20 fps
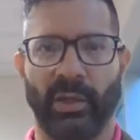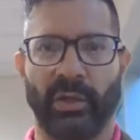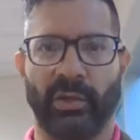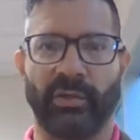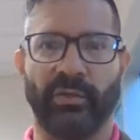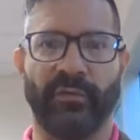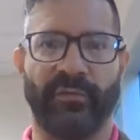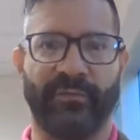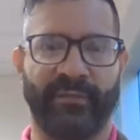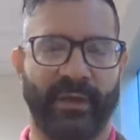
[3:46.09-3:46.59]

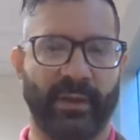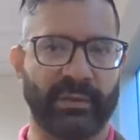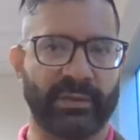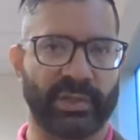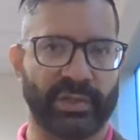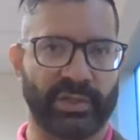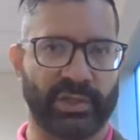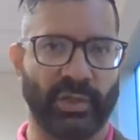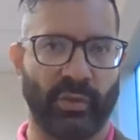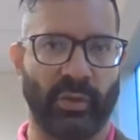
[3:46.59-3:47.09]
You failed to
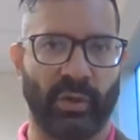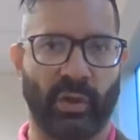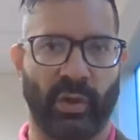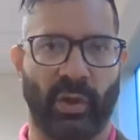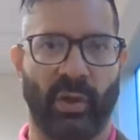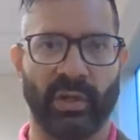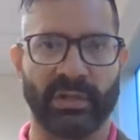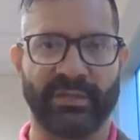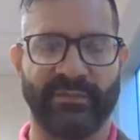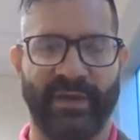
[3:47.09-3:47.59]
show a
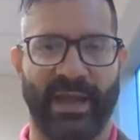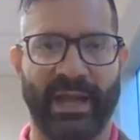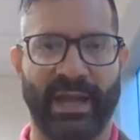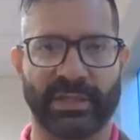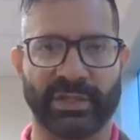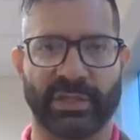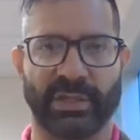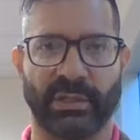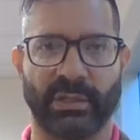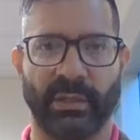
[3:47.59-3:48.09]
cause of
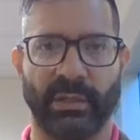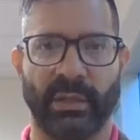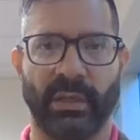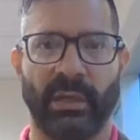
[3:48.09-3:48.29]
action.